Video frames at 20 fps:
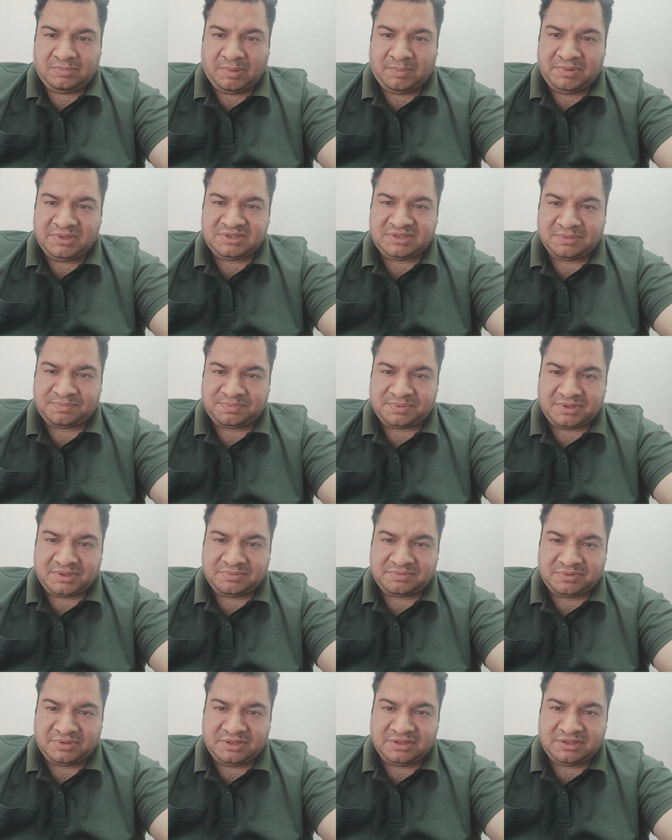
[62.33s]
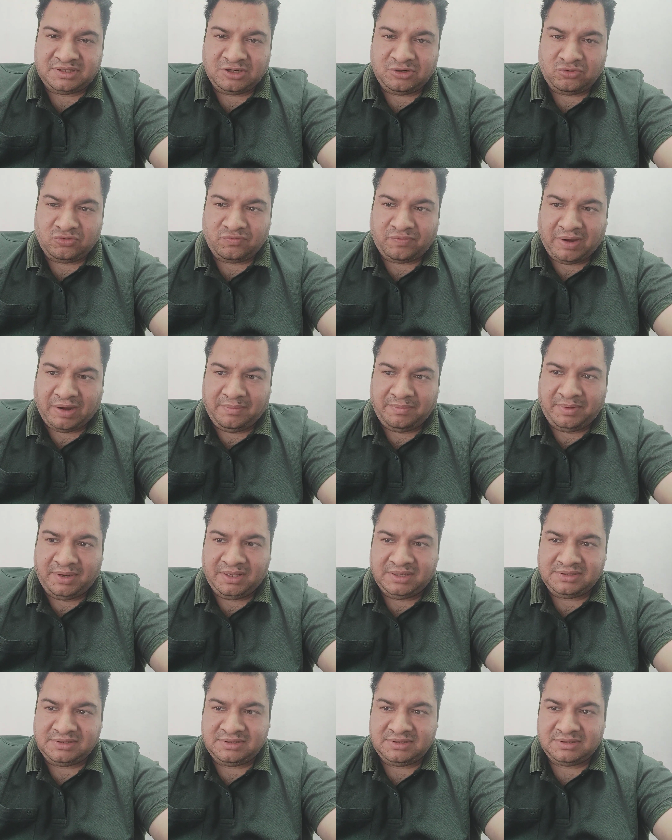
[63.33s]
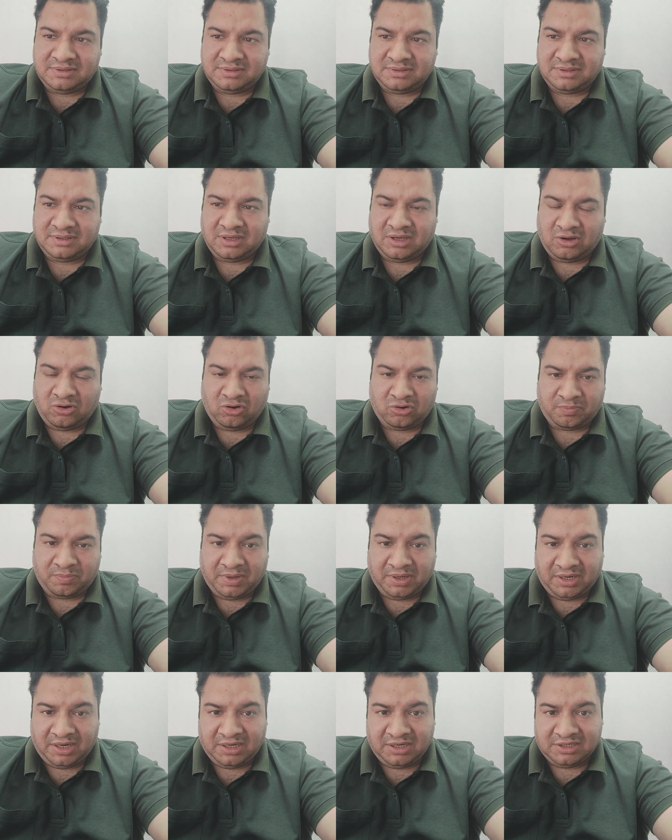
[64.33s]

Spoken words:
public subscription in 3 to 5 days, allotment